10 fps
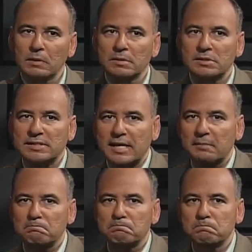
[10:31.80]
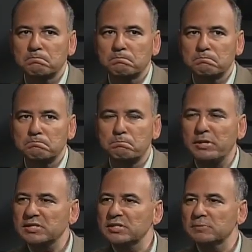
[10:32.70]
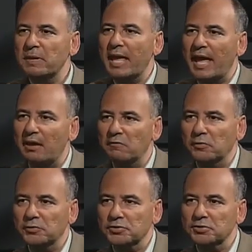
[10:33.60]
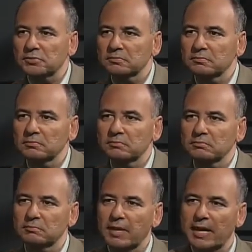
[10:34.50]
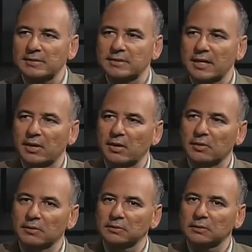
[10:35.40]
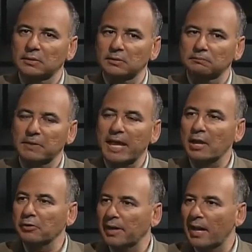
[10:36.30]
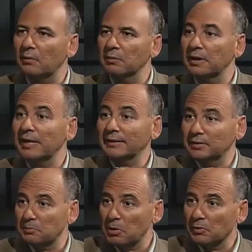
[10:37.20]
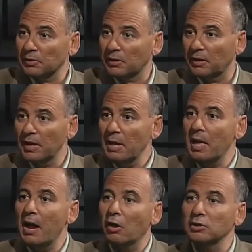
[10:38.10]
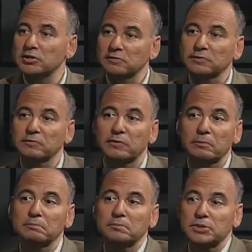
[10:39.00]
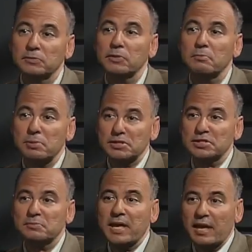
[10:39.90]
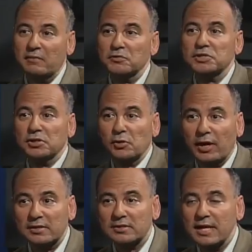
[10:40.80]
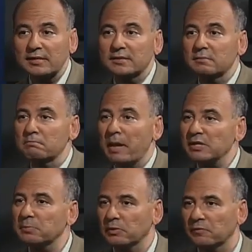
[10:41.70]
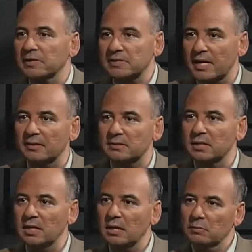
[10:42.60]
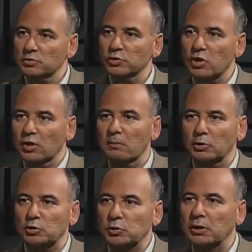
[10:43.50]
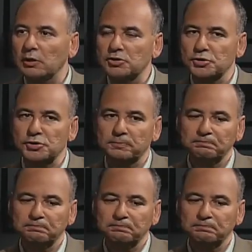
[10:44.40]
Say, business behaviors as they are carried out in Latin America are different from some of the business behaviors in the United States, and makes perfect sense because we're talking about two cultures.